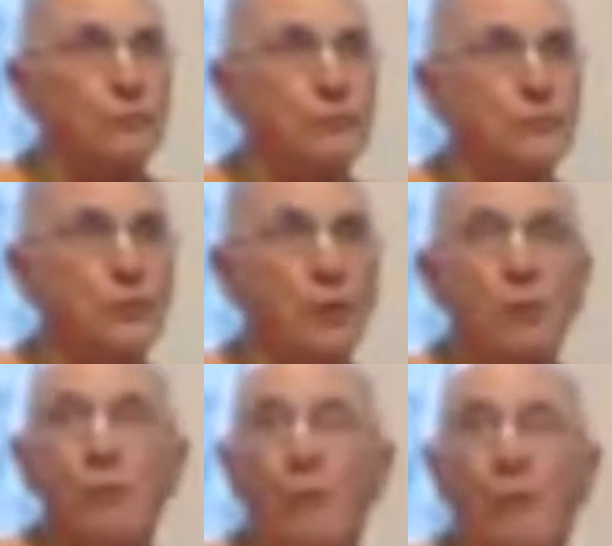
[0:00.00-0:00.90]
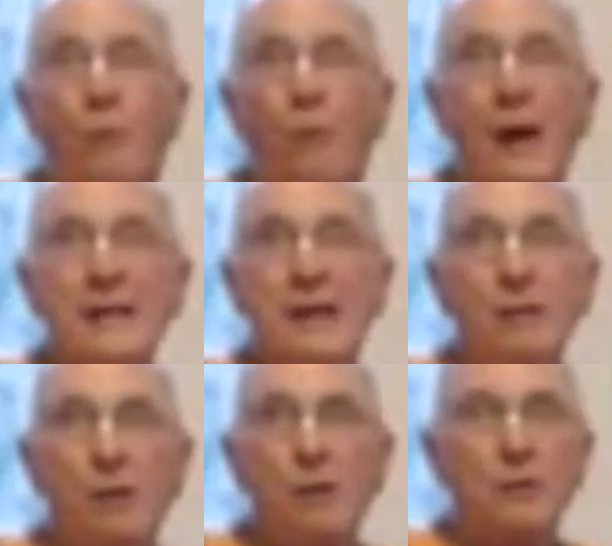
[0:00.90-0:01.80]
So why get
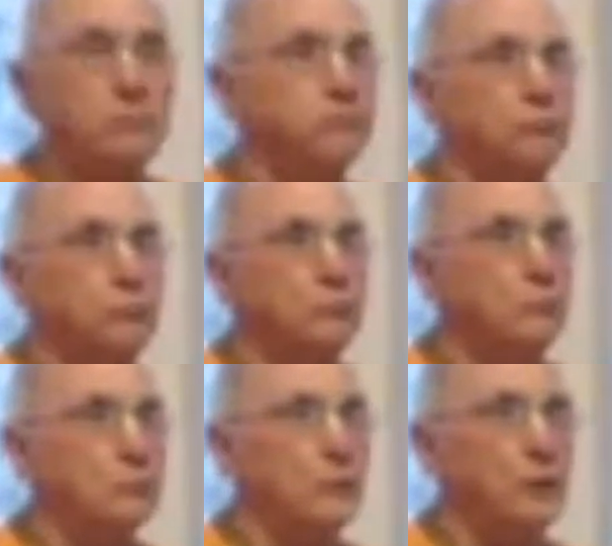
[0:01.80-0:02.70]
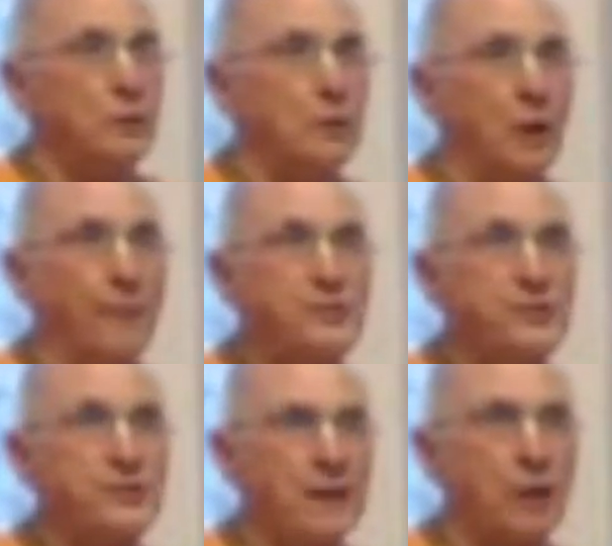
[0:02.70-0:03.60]
all,
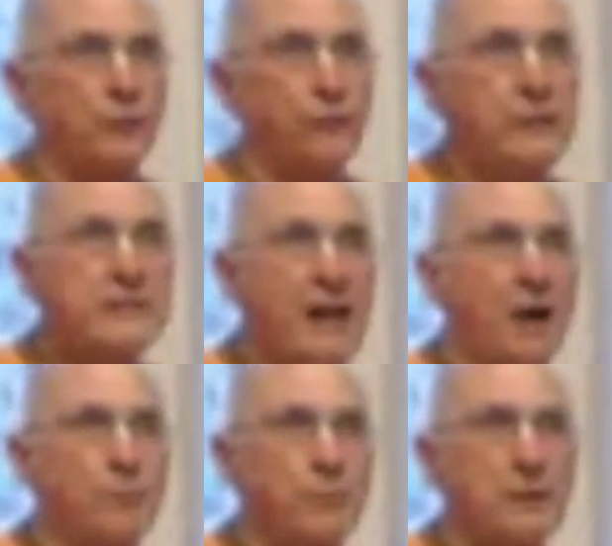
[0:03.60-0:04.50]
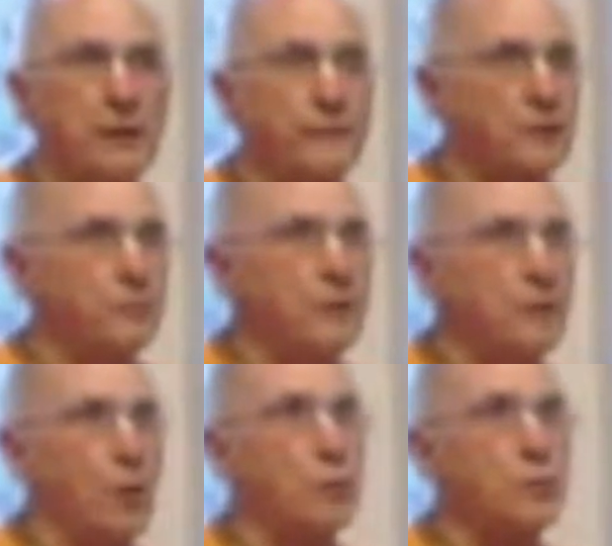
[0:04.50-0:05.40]
upset, all freaked out if something
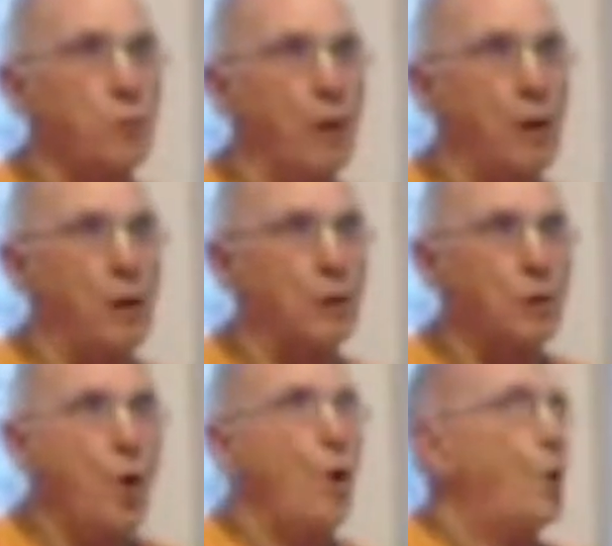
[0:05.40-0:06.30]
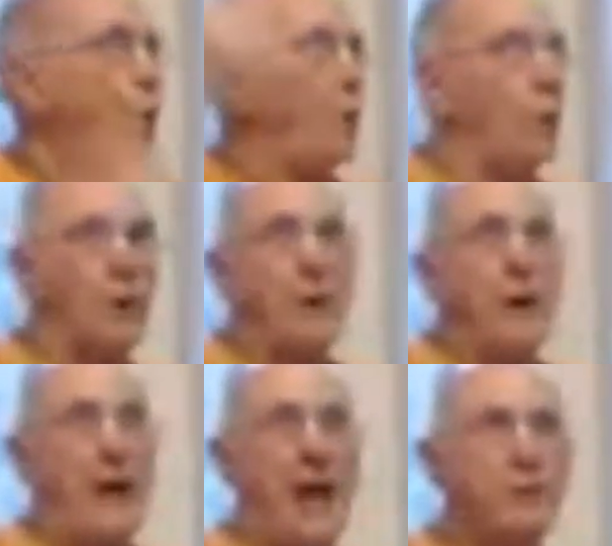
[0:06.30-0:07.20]
goes wrong, or
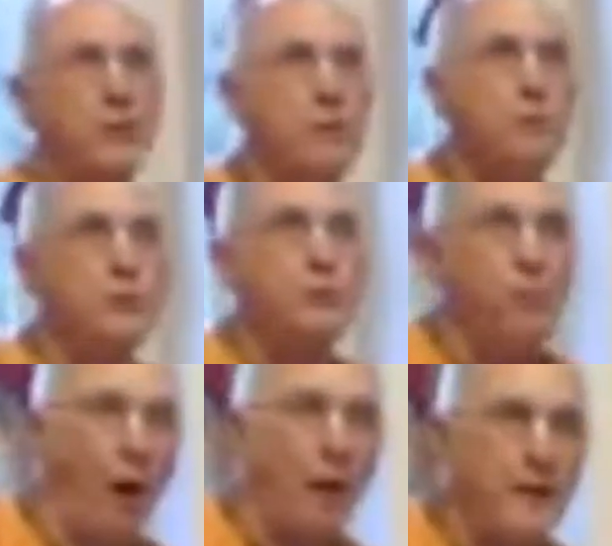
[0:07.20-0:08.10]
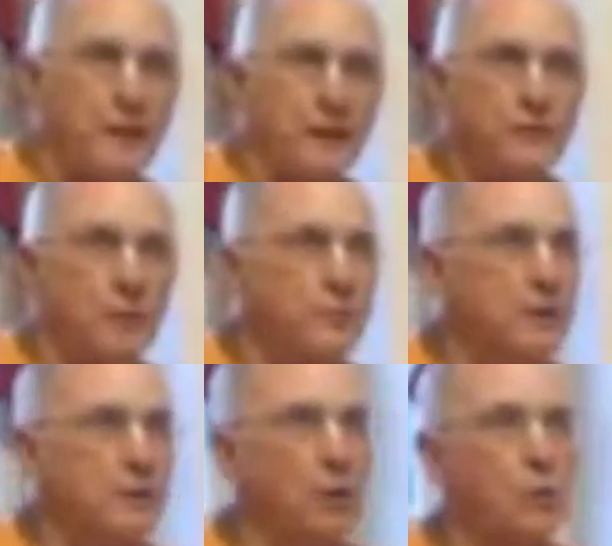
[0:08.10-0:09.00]
have a huge party if something
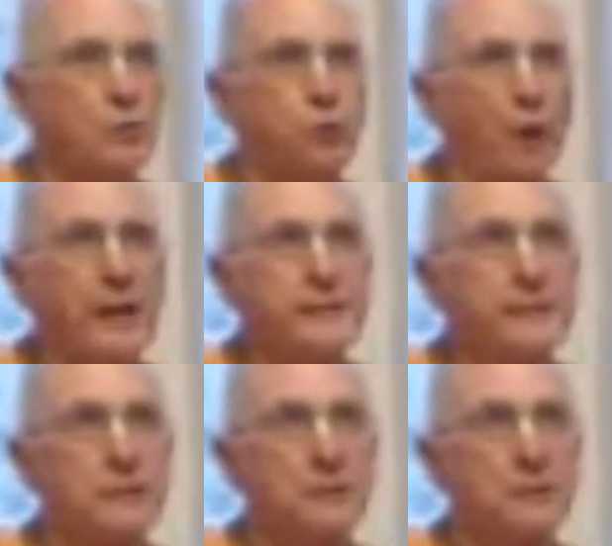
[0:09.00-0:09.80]
goes right?